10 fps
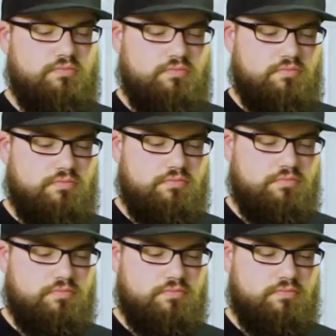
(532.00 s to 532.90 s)
Mm-hmm.
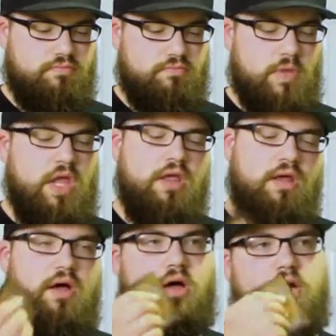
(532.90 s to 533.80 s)

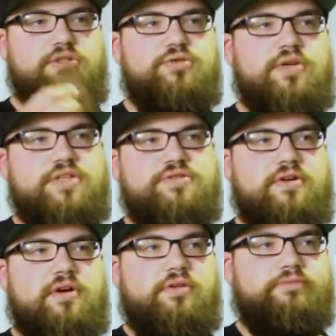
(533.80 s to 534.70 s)
I drew an extra
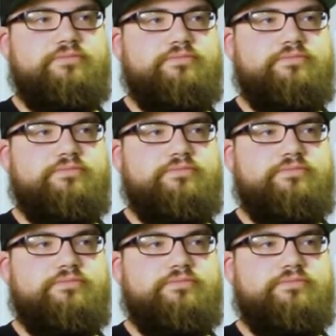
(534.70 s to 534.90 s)
card.